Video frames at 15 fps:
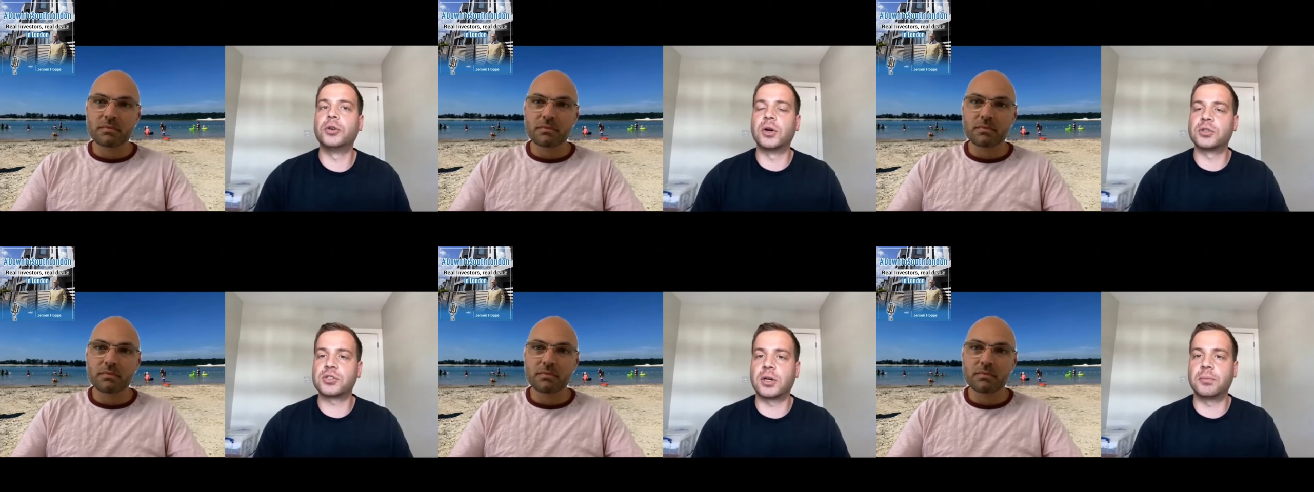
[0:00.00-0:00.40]

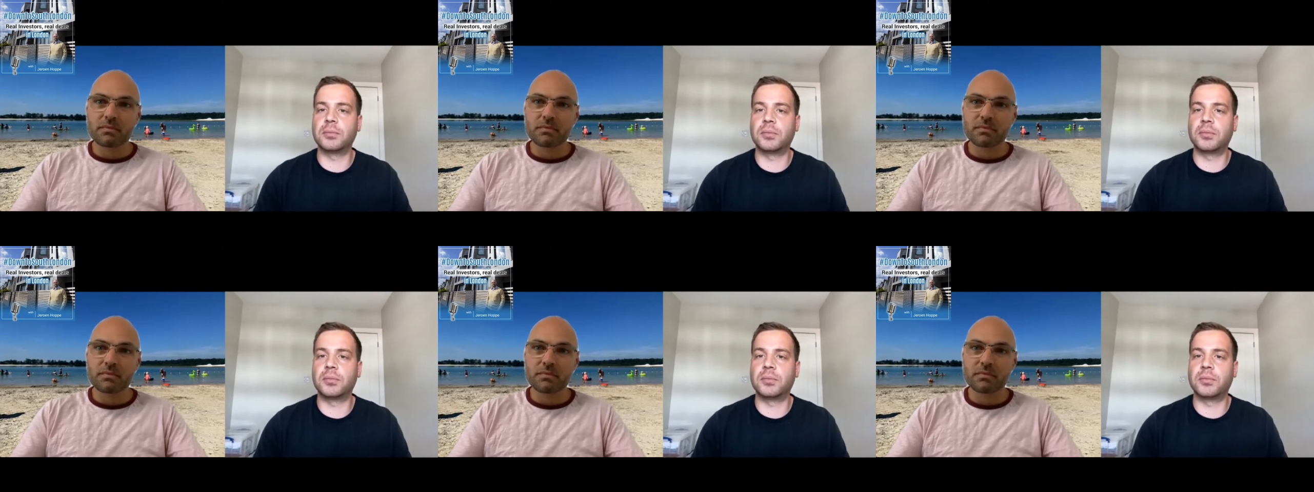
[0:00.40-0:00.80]
Speaker 1: So I'm
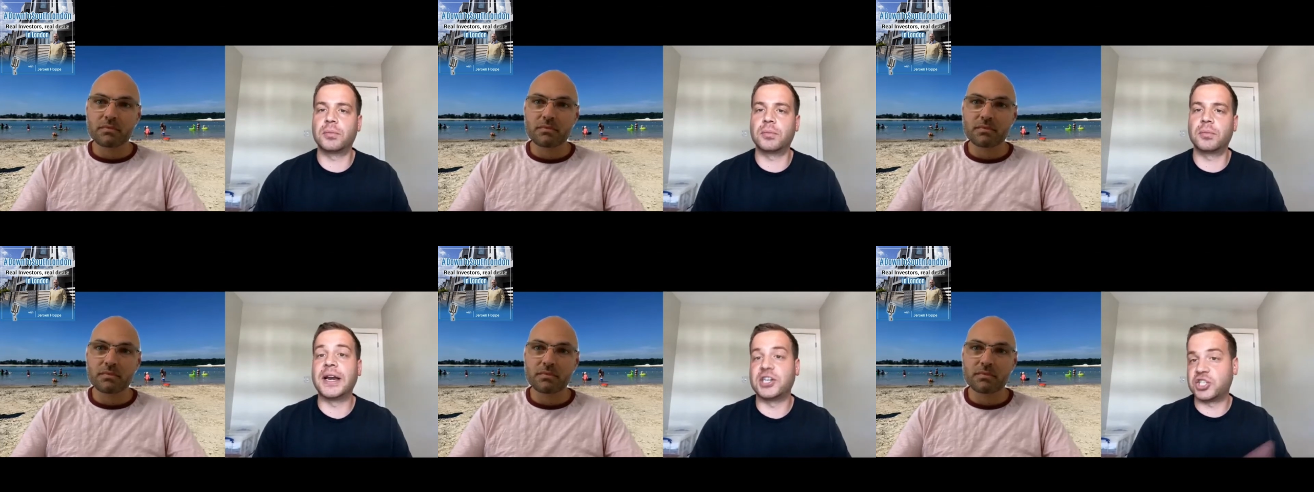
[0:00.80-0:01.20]
I've
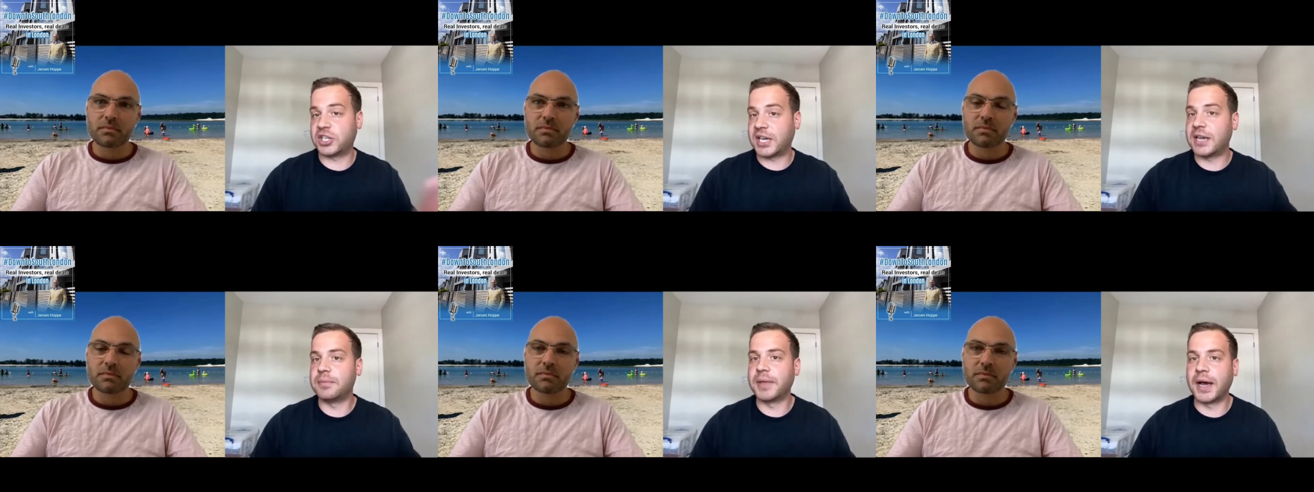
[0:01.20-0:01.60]
managed to
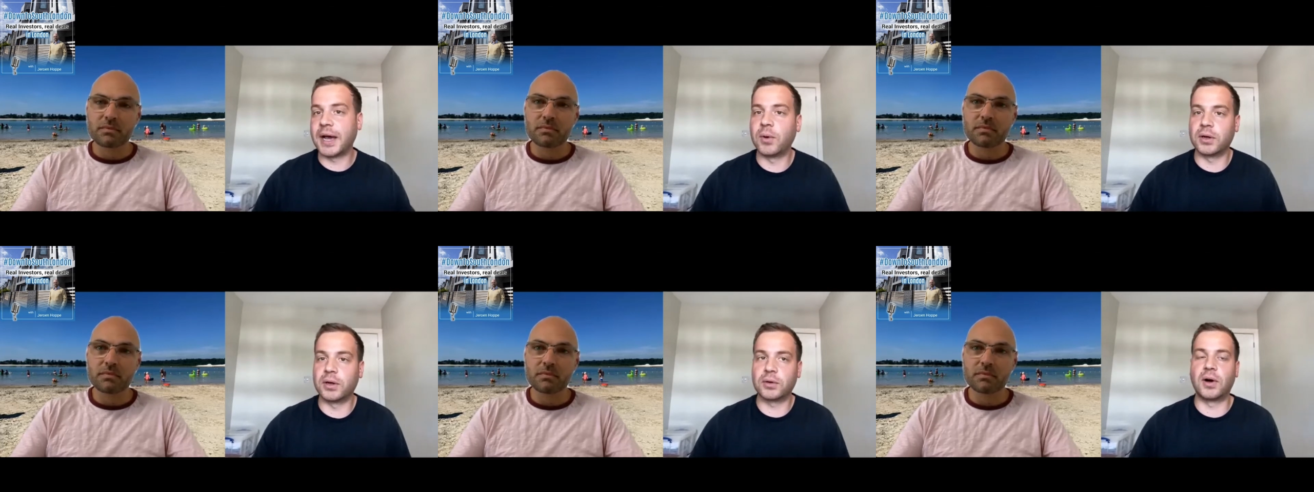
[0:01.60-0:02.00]
keep that
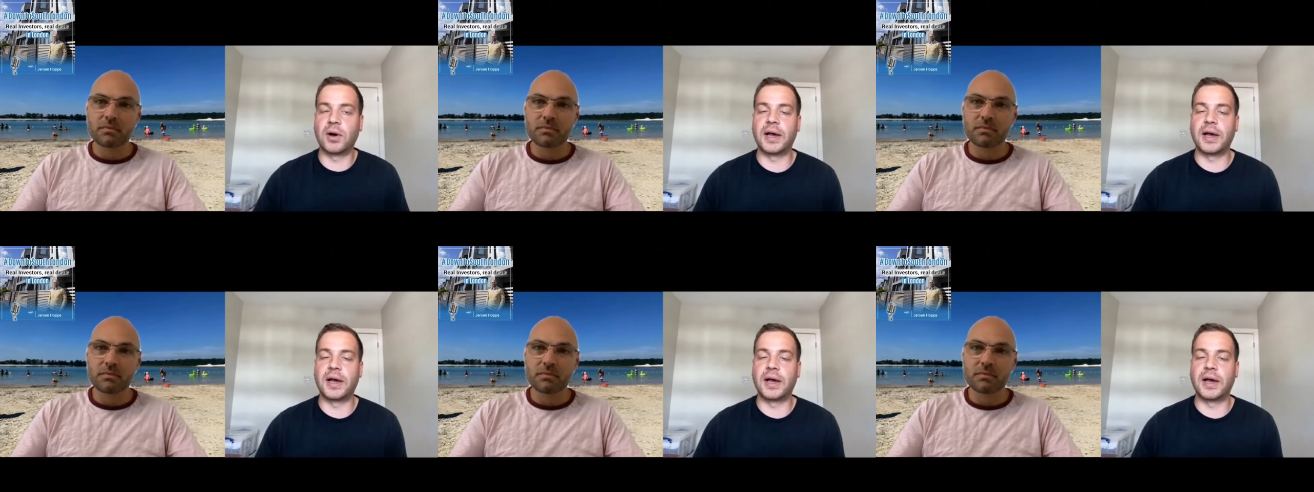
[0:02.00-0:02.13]
one, quite